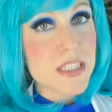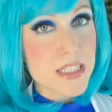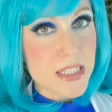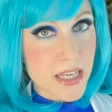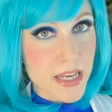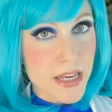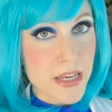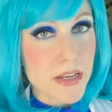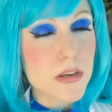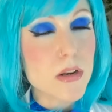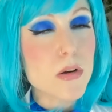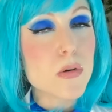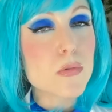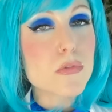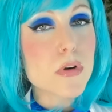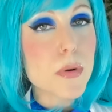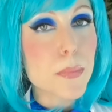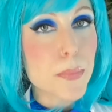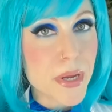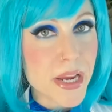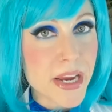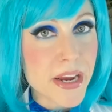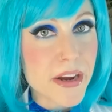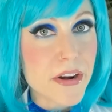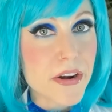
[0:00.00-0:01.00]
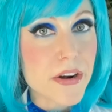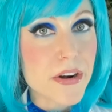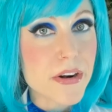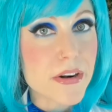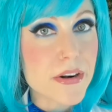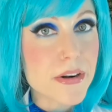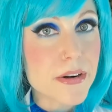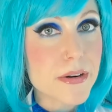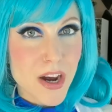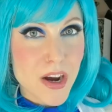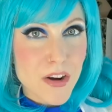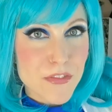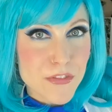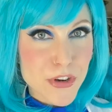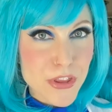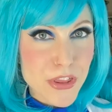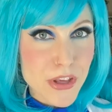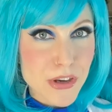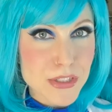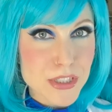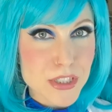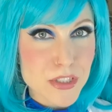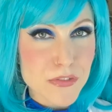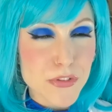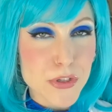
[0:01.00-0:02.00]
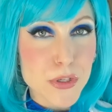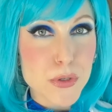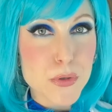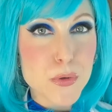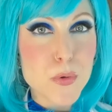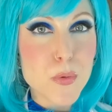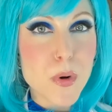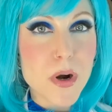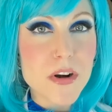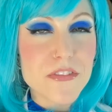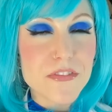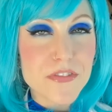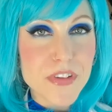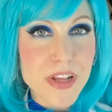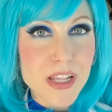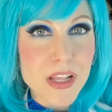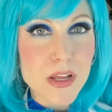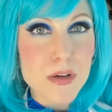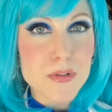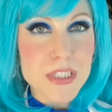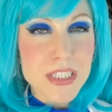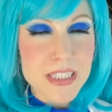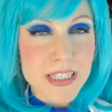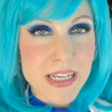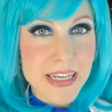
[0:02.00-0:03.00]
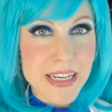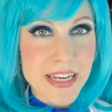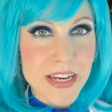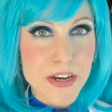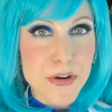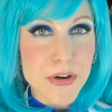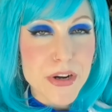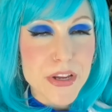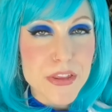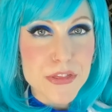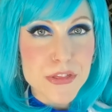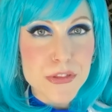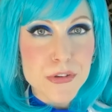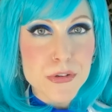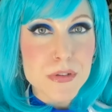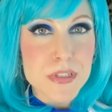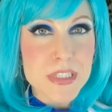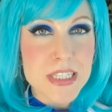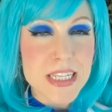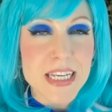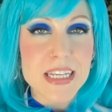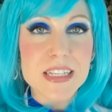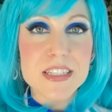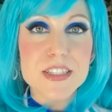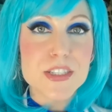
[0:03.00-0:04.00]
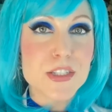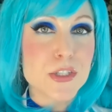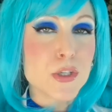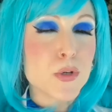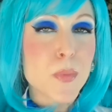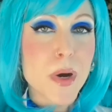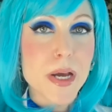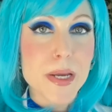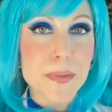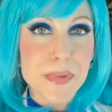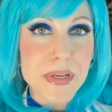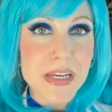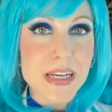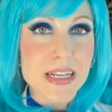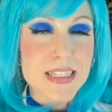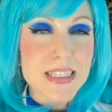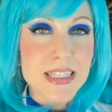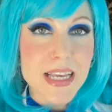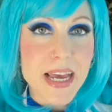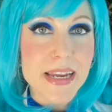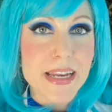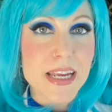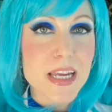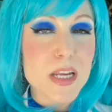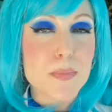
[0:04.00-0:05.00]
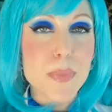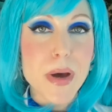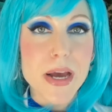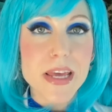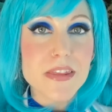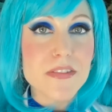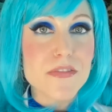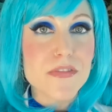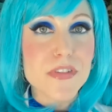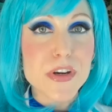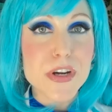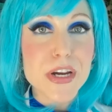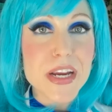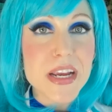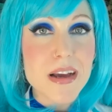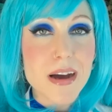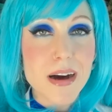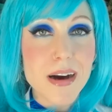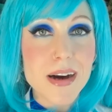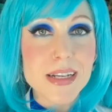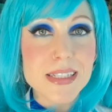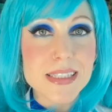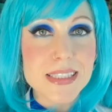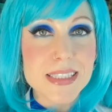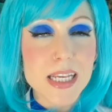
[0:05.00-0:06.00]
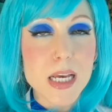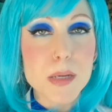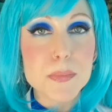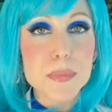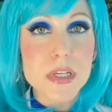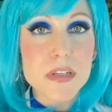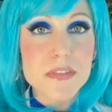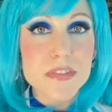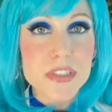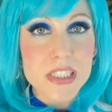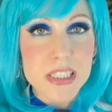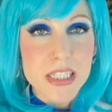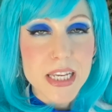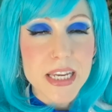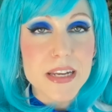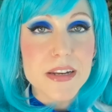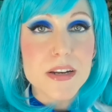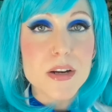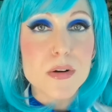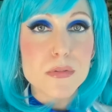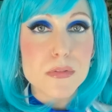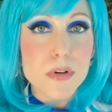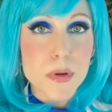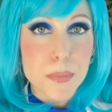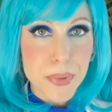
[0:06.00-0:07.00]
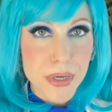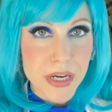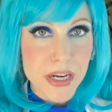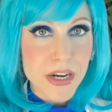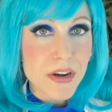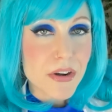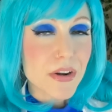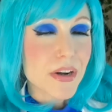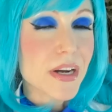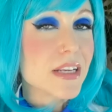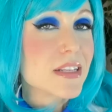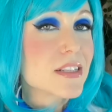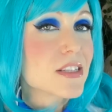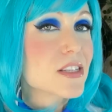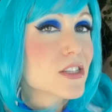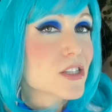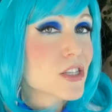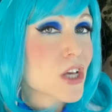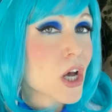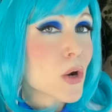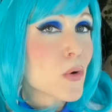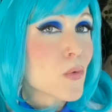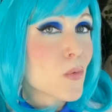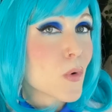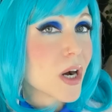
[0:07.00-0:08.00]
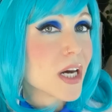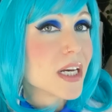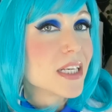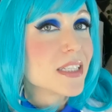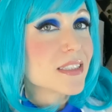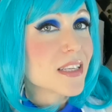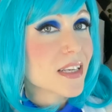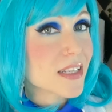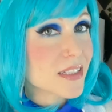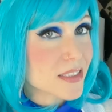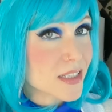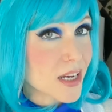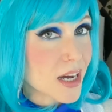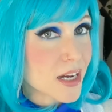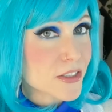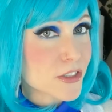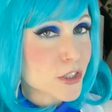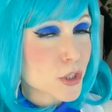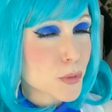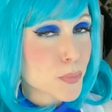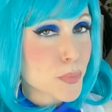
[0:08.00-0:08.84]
skin repair. For those of you who are fellow skincare enthusiasts, you might be excited by the very concept of skin repair, and so was Dr.